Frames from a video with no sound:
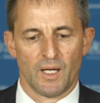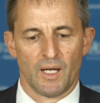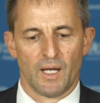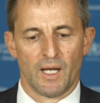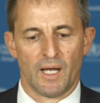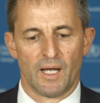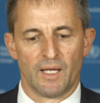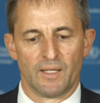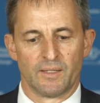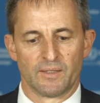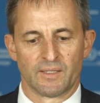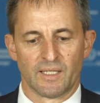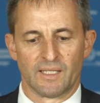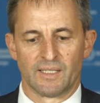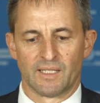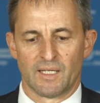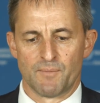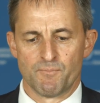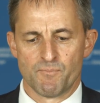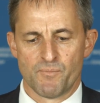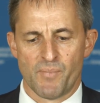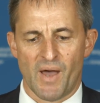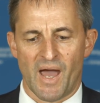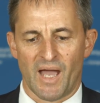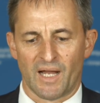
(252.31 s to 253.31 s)
and it
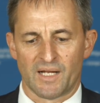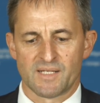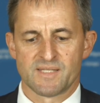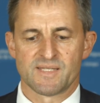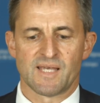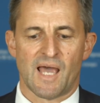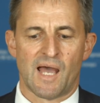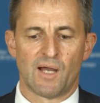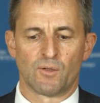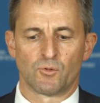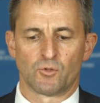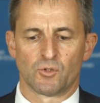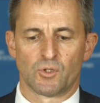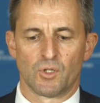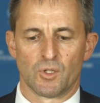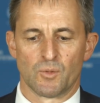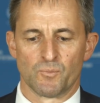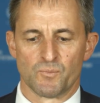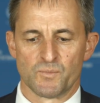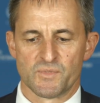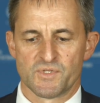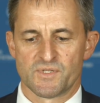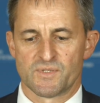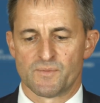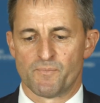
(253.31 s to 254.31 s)
impacts
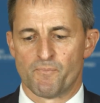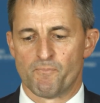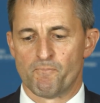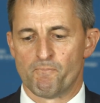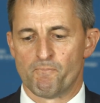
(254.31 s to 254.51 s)
outcomes.